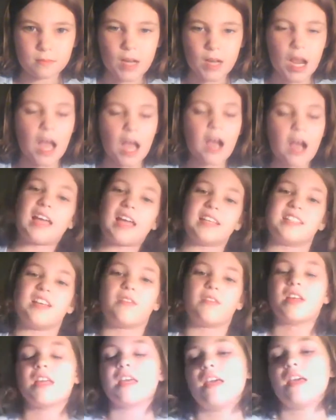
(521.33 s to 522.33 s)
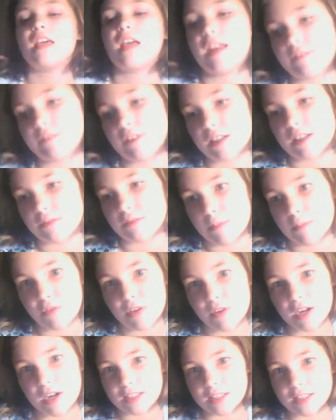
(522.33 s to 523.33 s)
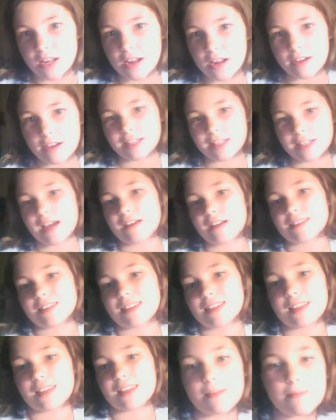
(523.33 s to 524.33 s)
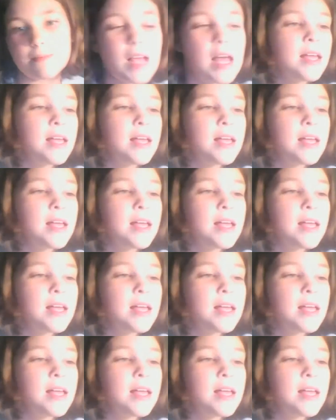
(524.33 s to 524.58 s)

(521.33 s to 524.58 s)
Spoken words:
Okay, so anyways, we're moving on to the haunted house theme.